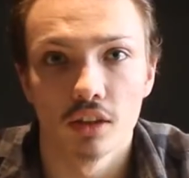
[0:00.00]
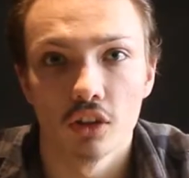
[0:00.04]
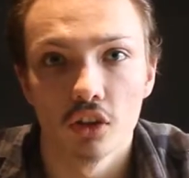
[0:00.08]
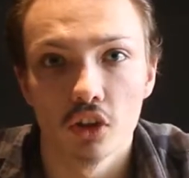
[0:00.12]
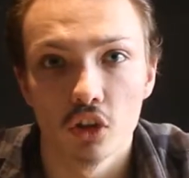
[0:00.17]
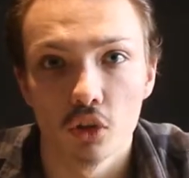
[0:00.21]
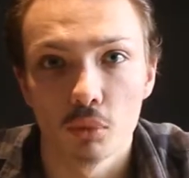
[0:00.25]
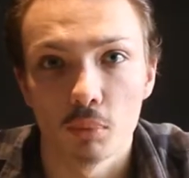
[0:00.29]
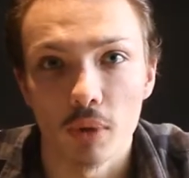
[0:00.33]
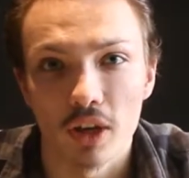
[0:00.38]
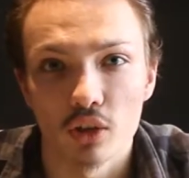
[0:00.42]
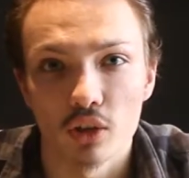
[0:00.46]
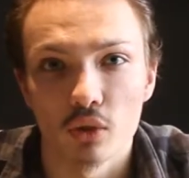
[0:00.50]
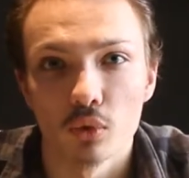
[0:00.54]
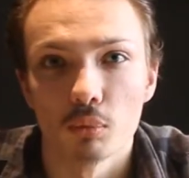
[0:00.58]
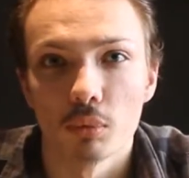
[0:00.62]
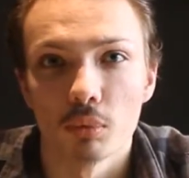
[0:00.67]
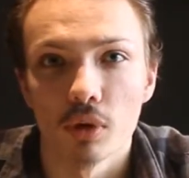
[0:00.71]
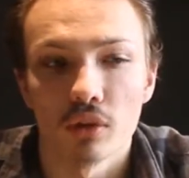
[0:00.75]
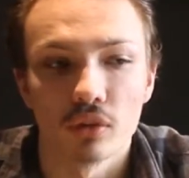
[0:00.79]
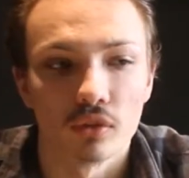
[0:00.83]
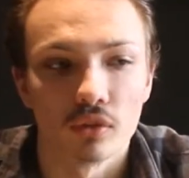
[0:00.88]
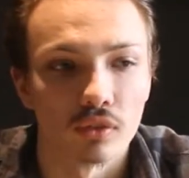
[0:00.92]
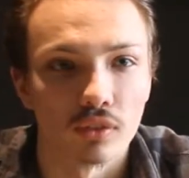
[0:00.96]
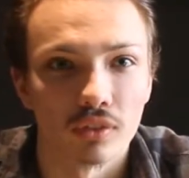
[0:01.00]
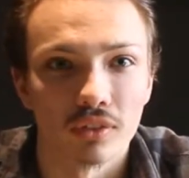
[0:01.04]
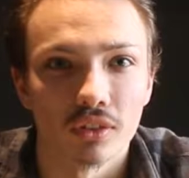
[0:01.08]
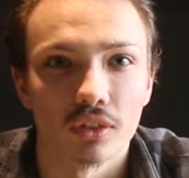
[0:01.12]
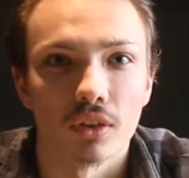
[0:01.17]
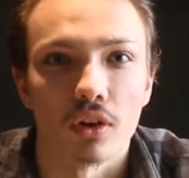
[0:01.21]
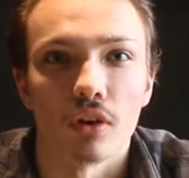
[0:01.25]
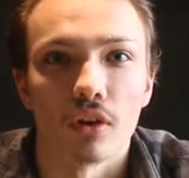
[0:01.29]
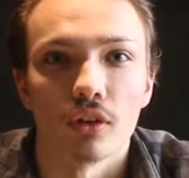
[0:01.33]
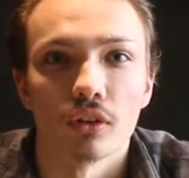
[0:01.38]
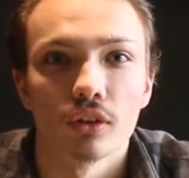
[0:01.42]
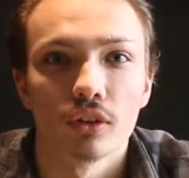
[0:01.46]
special bottles of
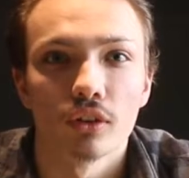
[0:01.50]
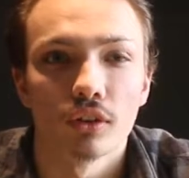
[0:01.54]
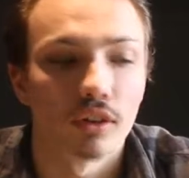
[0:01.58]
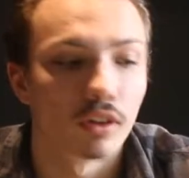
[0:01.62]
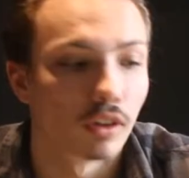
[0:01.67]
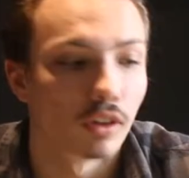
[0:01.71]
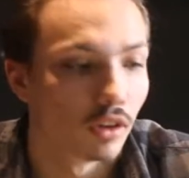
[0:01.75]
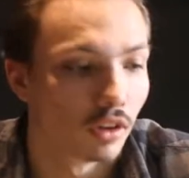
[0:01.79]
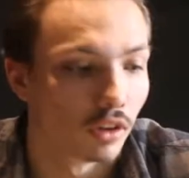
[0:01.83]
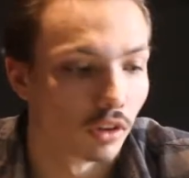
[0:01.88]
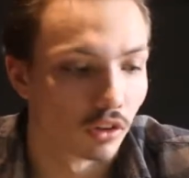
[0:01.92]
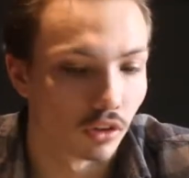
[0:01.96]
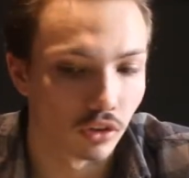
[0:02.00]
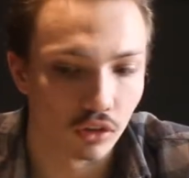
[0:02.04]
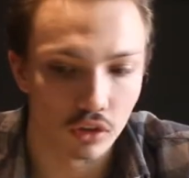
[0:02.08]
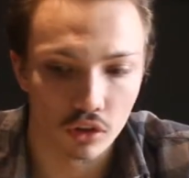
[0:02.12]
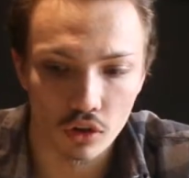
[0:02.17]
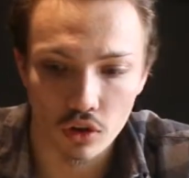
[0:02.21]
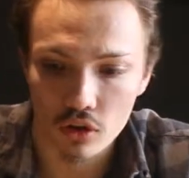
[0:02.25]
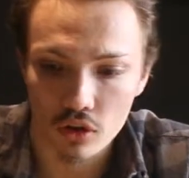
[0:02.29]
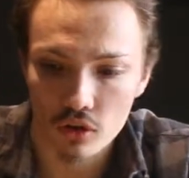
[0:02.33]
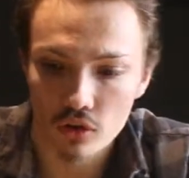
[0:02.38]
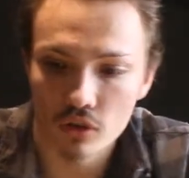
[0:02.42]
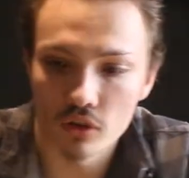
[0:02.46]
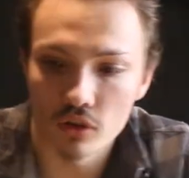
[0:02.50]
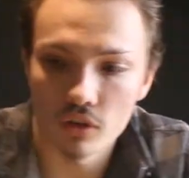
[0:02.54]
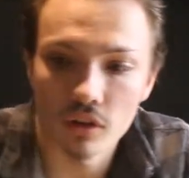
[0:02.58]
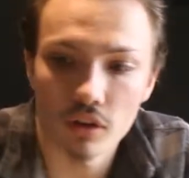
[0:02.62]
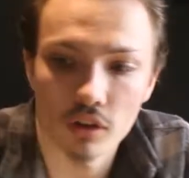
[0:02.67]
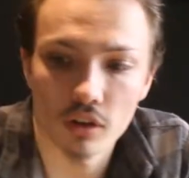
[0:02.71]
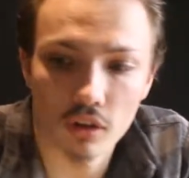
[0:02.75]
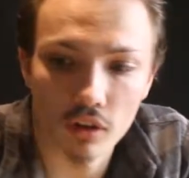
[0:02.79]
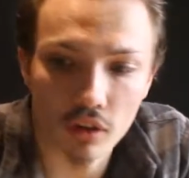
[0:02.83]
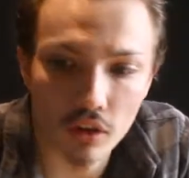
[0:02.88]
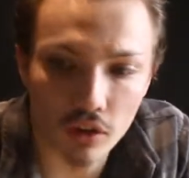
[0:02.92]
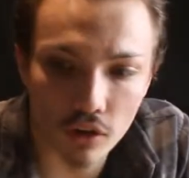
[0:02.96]
scotch. So
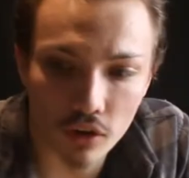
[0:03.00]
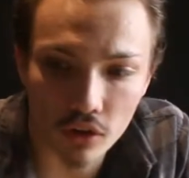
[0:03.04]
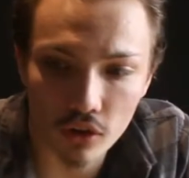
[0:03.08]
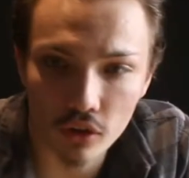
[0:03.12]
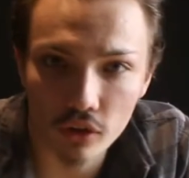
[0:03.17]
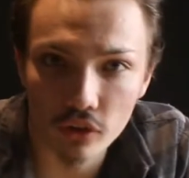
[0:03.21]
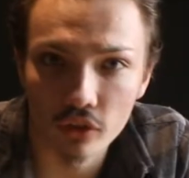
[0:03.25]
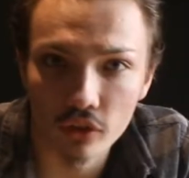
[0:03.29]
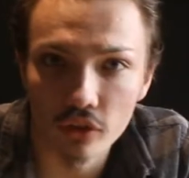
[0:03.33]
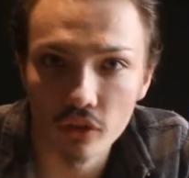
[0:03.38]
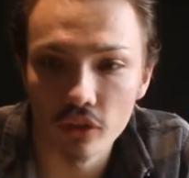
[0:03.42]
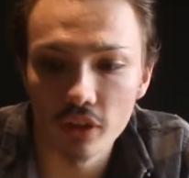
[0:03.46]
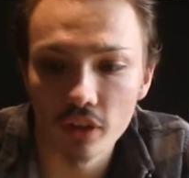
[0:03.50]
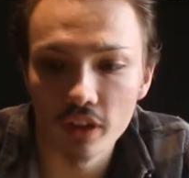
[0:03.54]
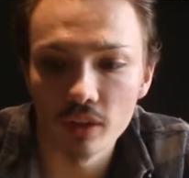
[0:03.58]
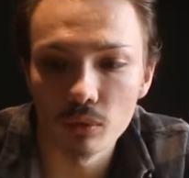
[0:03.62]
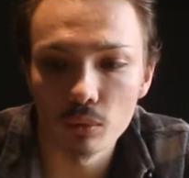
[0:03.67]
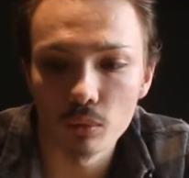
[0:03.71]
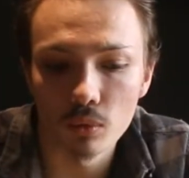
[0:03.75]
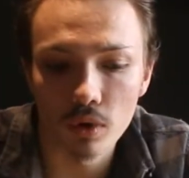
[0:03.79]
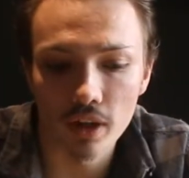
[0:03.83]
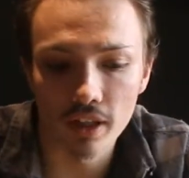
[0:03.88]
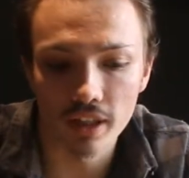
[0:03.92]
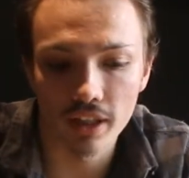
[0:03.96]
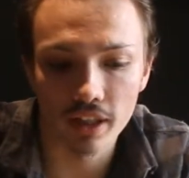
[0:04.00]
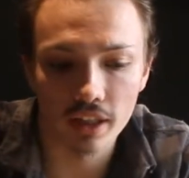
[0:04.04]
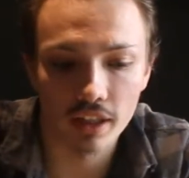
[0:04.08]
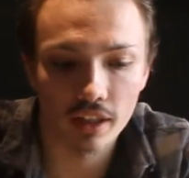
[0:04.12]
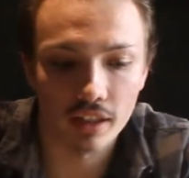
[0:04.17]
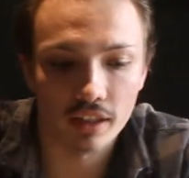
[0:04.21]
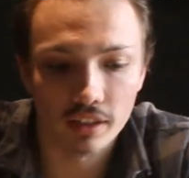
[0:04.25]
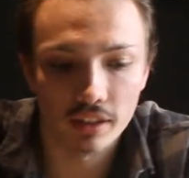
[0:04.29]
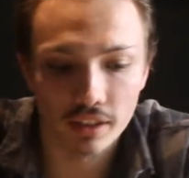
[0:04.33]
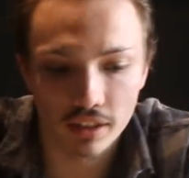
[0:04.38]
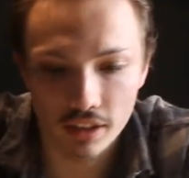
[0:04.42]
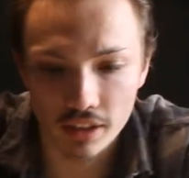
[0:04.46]
on the one
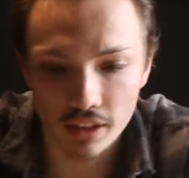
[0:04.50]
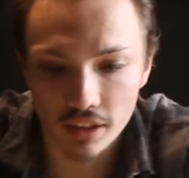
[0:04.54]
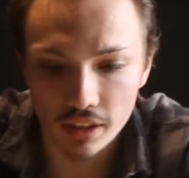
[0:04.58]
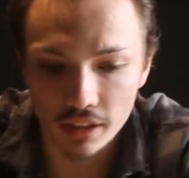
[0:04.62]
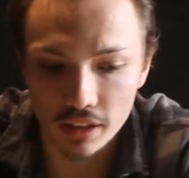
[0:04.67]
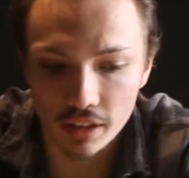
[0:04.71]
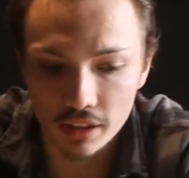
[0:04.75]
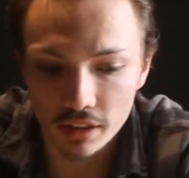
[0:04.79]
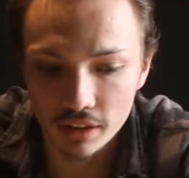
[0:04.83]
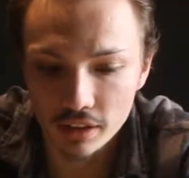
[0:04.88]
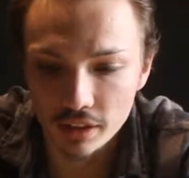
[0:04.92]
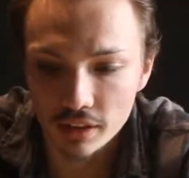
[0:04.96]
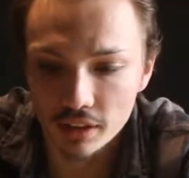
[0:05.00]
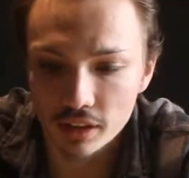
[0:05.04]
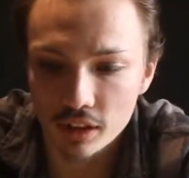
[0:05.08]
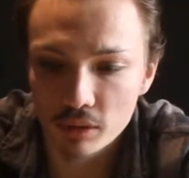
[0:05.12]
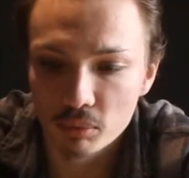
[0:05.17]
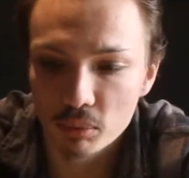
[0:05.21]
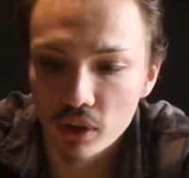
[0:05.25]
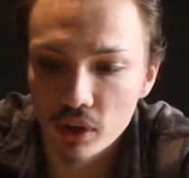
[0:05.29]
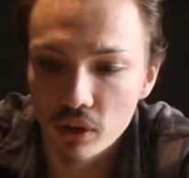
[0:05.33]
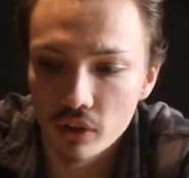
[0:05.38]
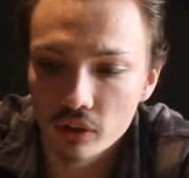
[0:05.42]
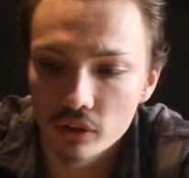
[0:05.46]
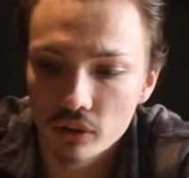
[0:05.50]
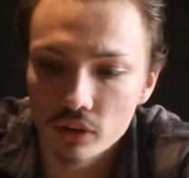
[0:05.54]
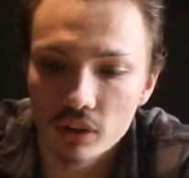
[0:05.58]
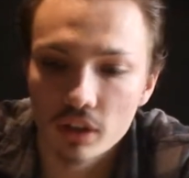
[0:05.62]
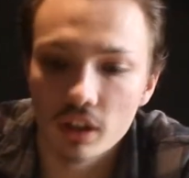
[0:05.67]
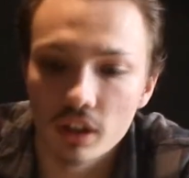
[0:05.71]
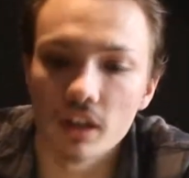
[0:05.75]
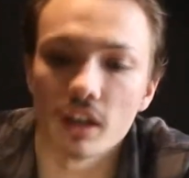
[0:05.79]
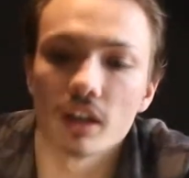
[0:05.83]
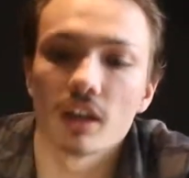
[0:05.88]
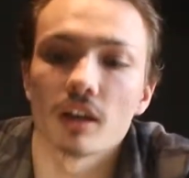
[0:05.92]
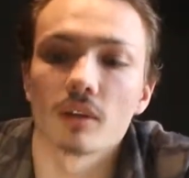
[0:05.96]
hand here in the box,
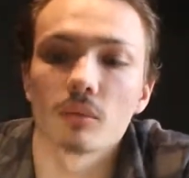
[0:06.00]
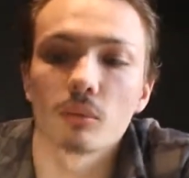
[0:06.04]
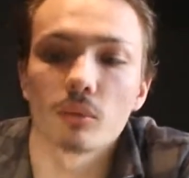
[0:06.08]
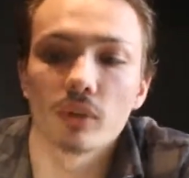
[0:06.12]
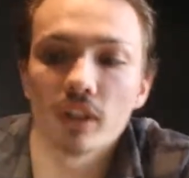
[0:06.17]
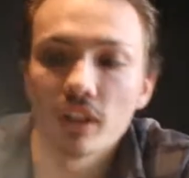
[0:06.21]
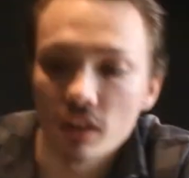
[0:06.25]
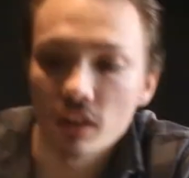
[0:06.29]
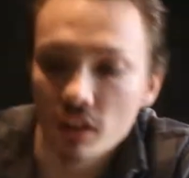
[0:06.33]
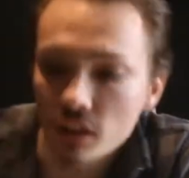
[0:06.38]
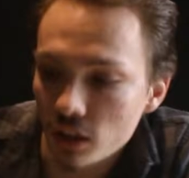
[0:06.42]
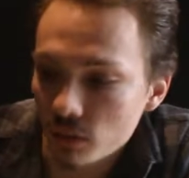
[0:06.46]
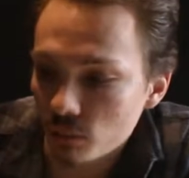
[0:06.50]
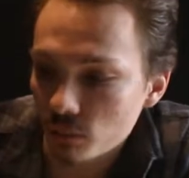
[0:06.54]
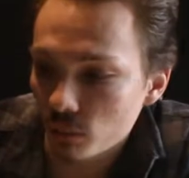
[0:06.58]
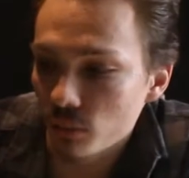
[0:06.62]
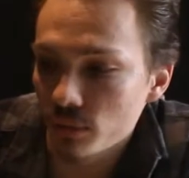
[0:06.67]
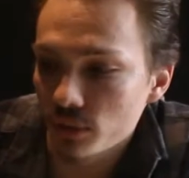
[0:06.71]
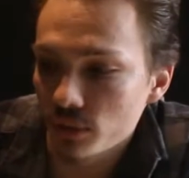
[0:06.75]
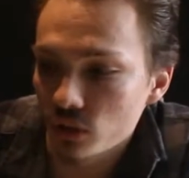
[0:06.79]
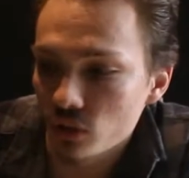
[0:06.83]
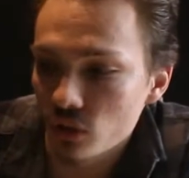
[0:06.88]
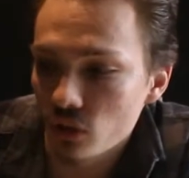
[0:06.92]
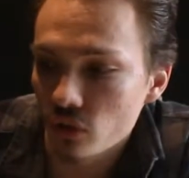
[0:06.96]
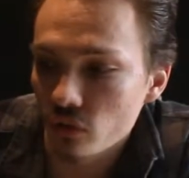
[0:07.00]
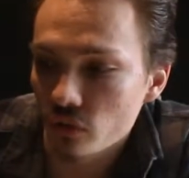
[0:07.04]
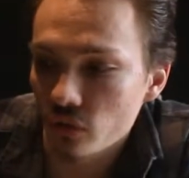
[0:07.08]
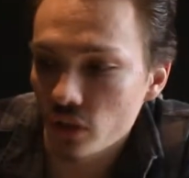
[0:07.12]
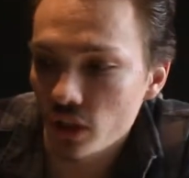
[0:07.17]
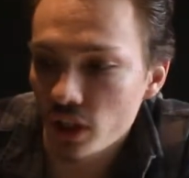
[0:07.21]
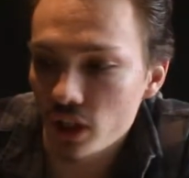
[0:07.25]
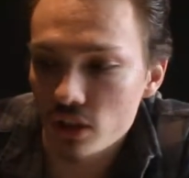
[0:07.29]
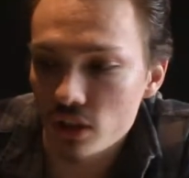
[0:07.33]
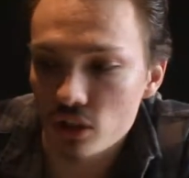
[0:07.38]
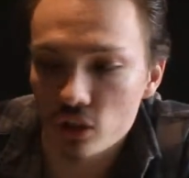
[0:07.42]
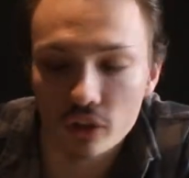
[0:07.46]
I bought myself
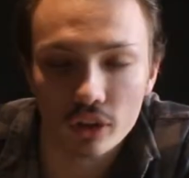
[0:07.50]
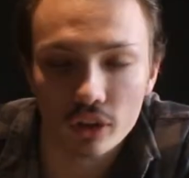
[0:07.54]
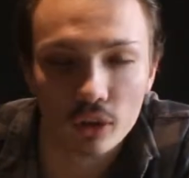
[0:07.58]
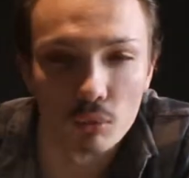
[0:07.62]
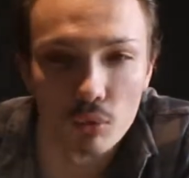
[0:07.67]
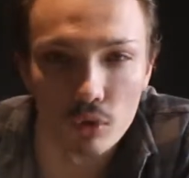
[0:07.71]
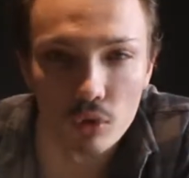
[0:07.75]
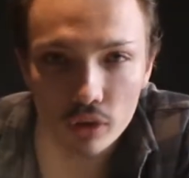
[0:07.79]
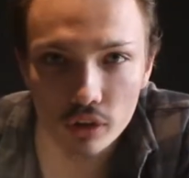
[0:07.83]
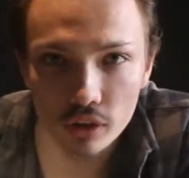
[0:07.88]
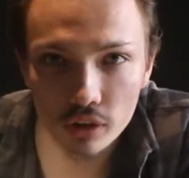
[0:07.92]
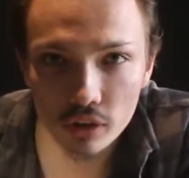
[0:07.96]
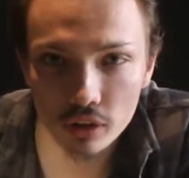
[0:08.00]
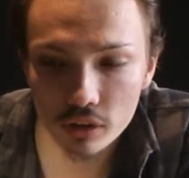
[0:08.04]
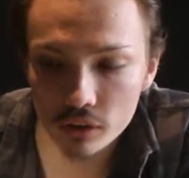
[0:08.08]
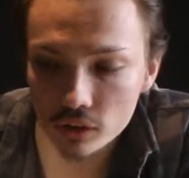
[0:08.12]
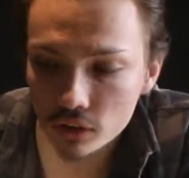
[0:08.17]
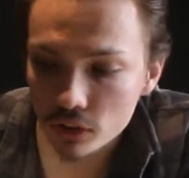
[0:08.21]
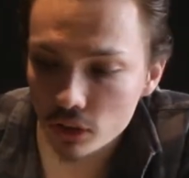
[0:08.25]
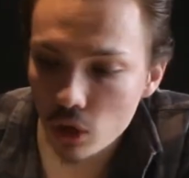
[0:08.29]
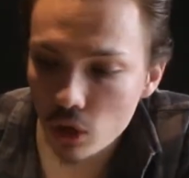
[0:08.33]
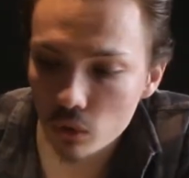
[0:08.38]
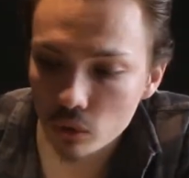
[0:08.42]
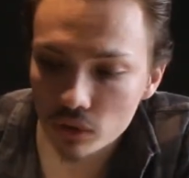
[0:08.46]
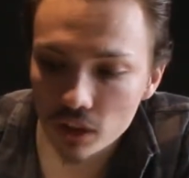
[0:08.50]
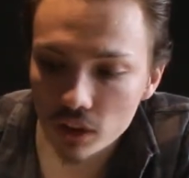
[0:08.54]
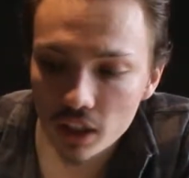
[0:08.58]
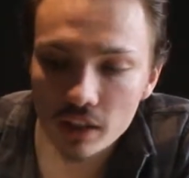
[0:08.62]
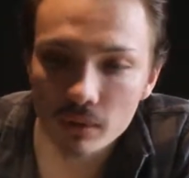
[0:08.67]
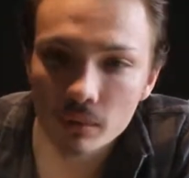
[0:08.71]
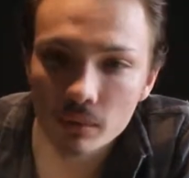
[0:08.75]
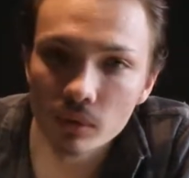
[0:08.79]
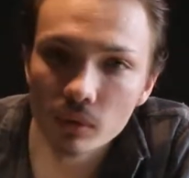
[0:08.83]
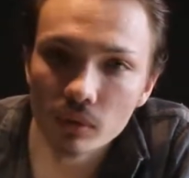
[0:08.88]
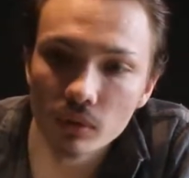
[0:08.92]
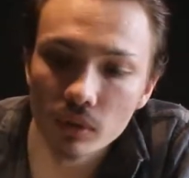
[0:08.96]
a Johnny Walker Gold
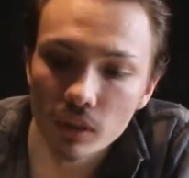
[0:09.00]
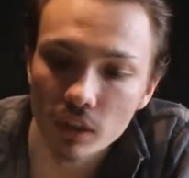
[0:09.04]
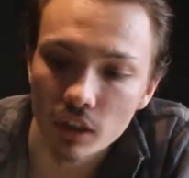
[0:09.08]
Label